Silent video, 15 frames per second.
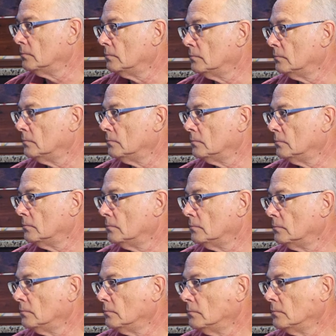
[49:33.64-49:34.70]

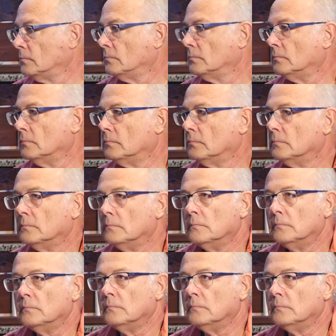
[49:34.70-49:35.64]
(silence)